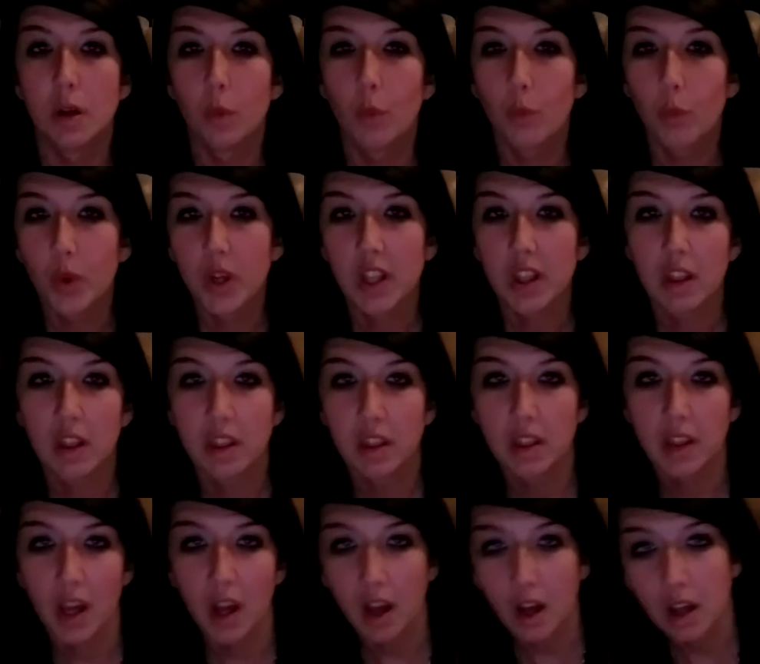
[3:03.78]
with
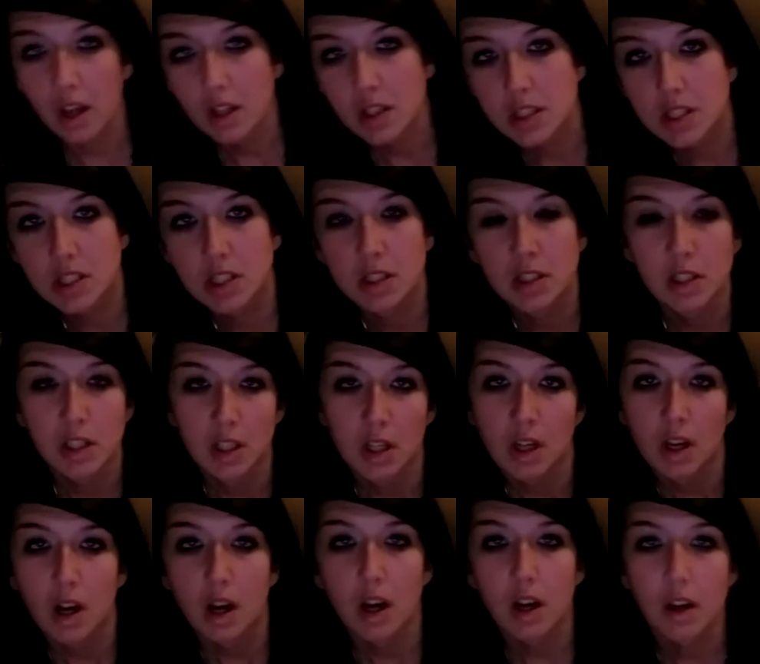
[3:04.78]
that,
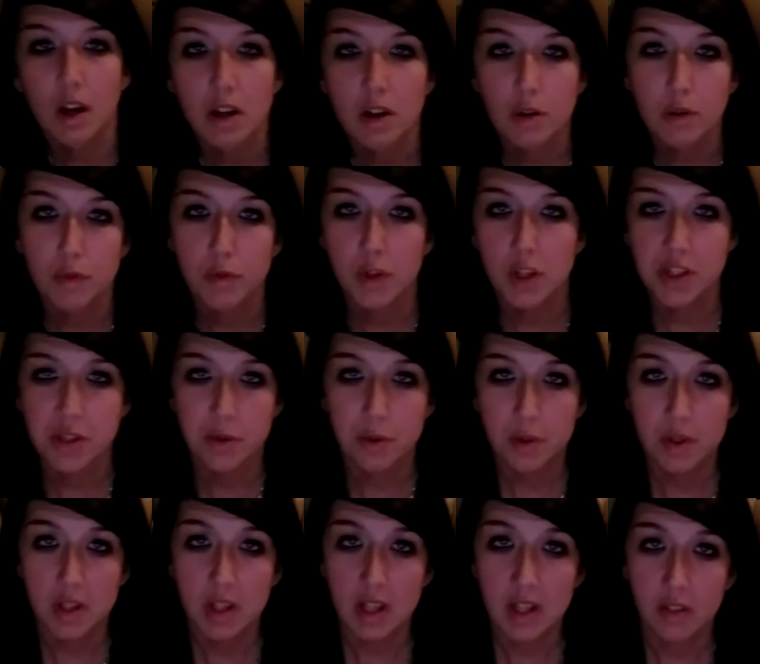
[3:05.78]
I don't know if you guys know
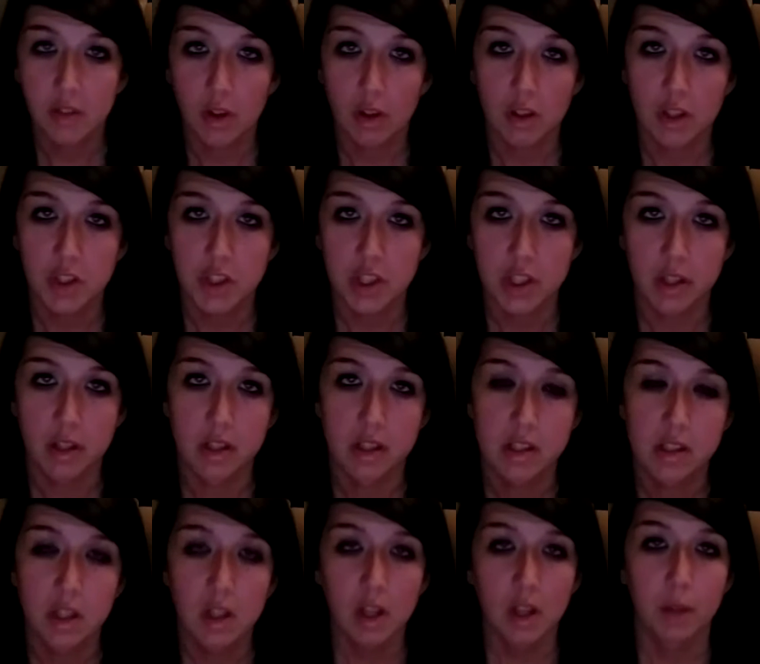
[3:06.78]
what an anthology
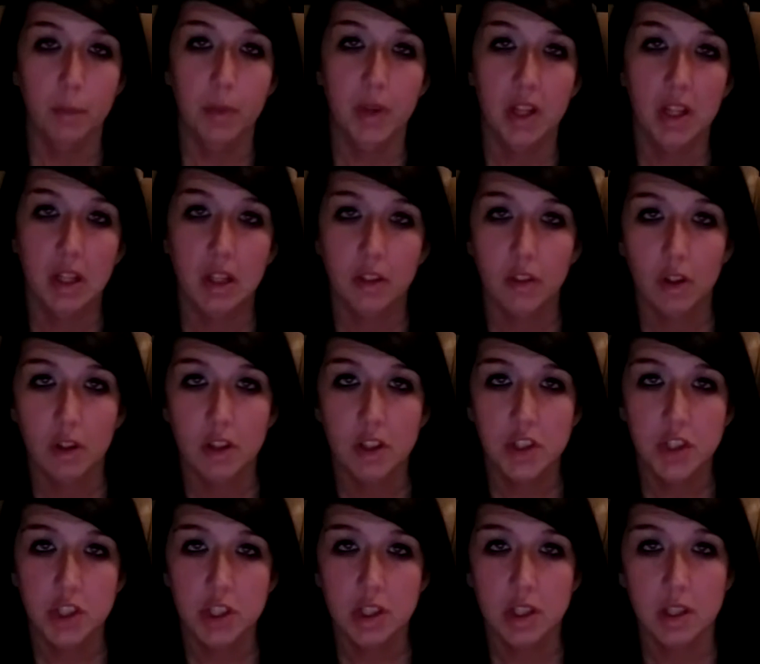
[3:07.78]
is, but an
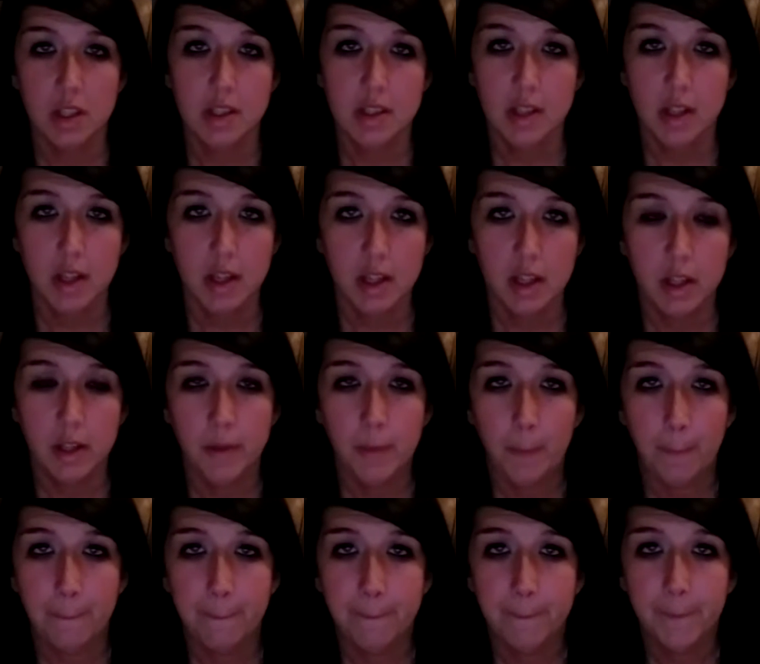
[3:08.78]
anthology is like
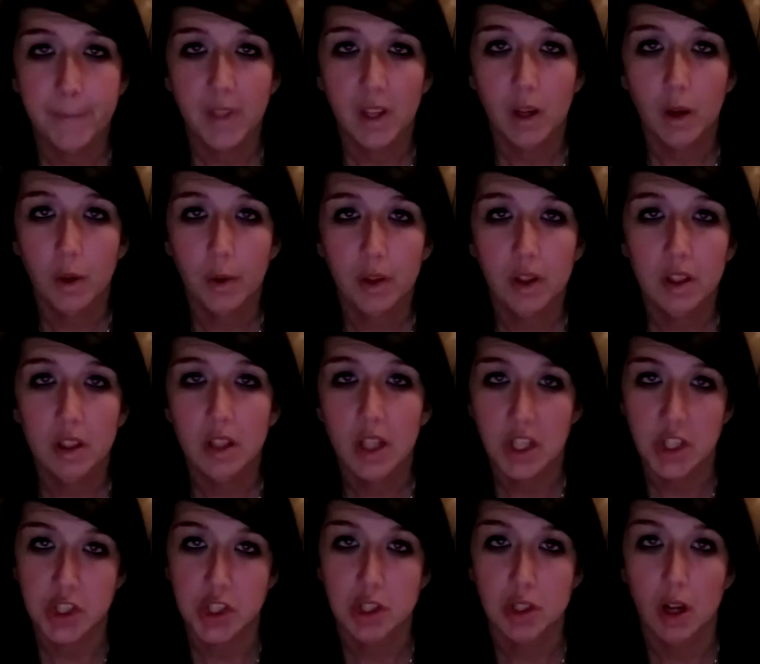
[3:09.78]
a
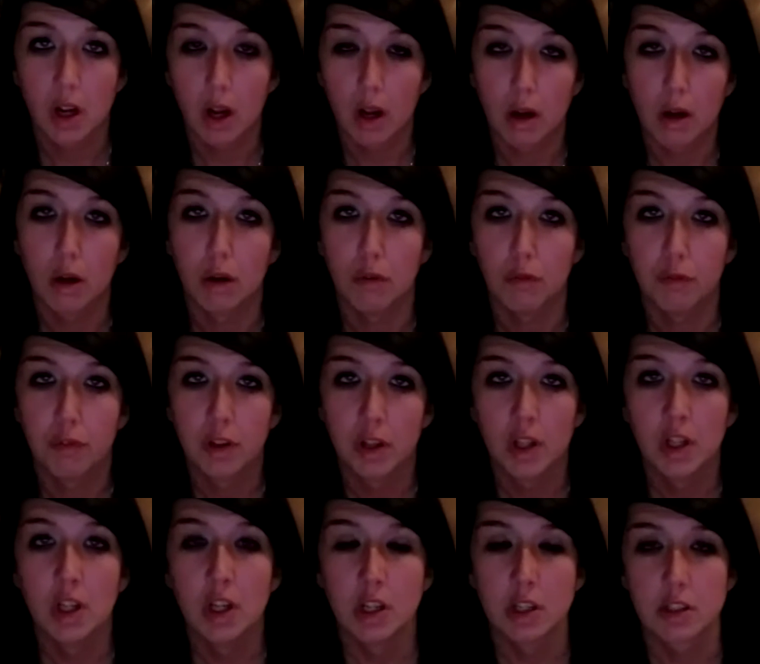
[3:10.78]
collection of,
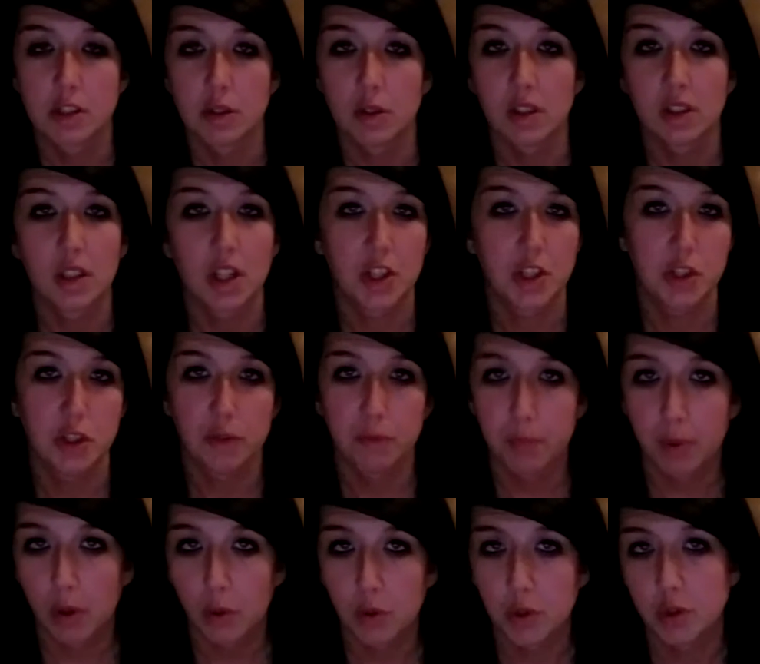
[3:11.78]
so a collection of
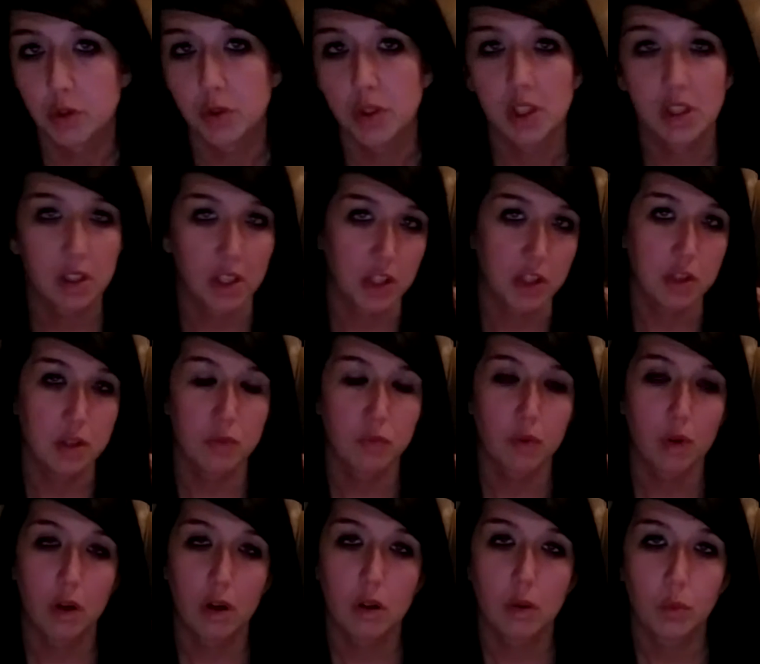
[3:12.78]
poetry, a collection
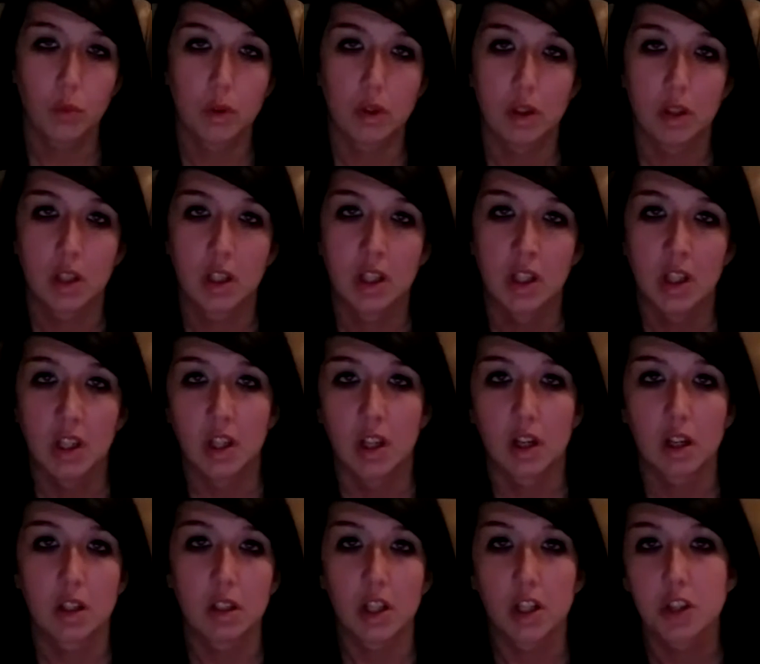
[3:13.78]
of artwork,
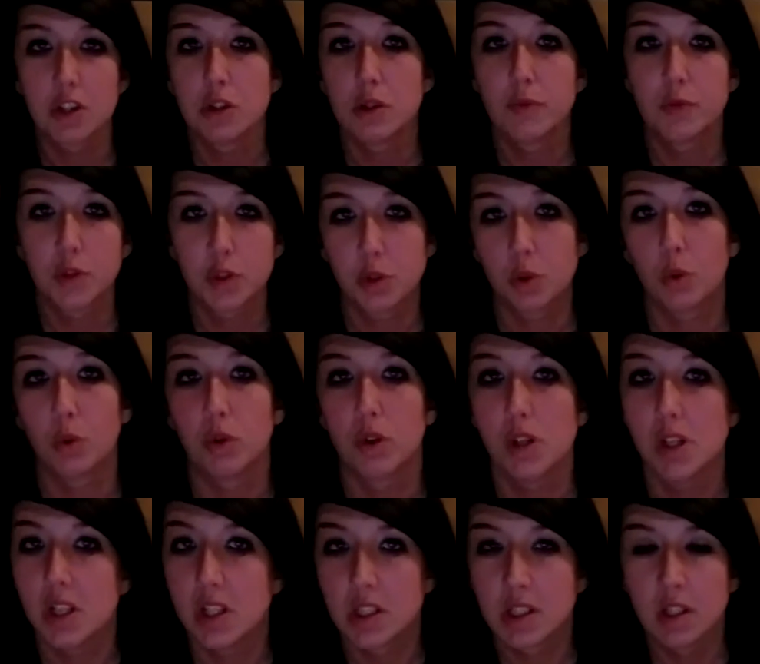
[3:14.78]
a collection of
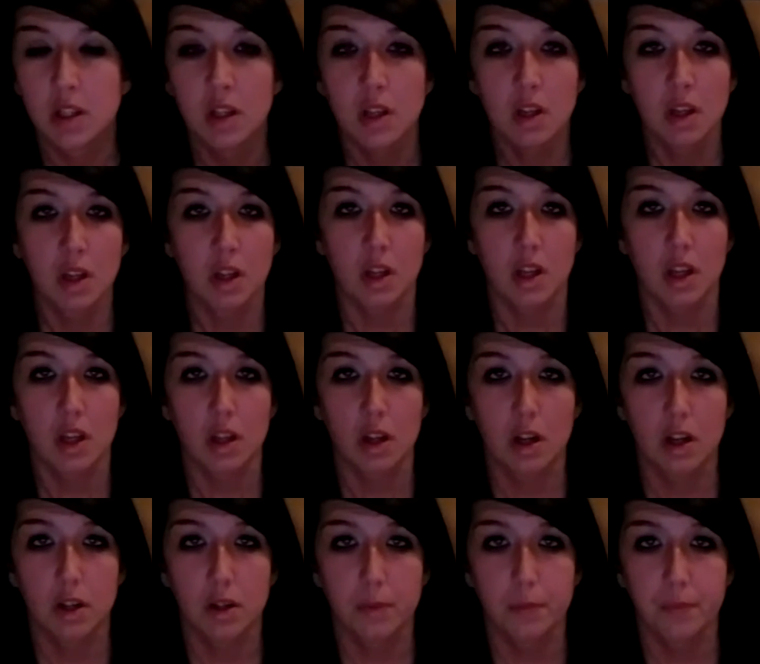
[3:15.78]
stories.
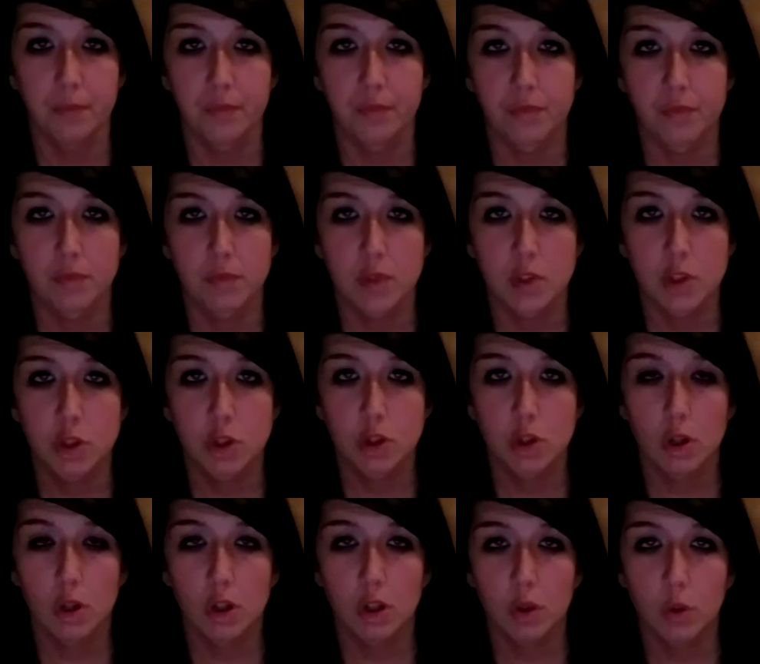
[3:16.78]
Um,
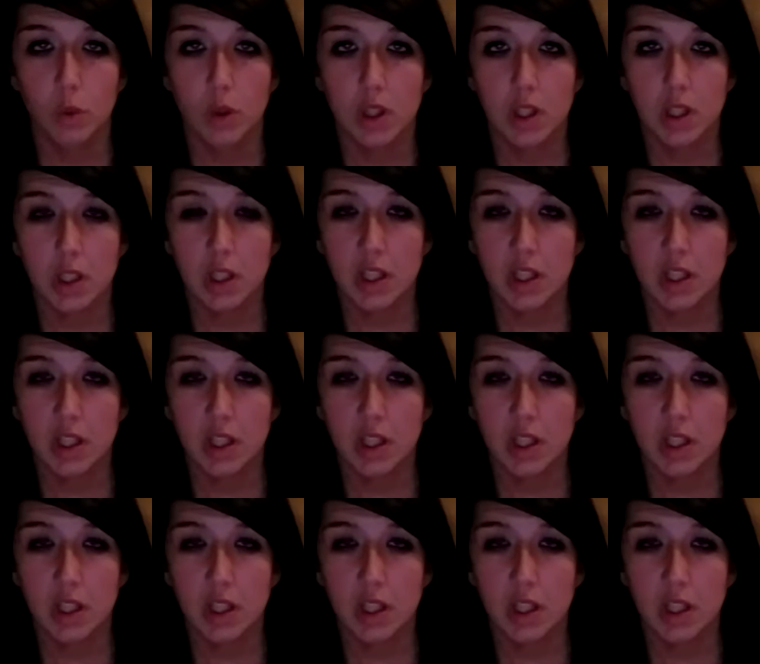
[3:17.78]
so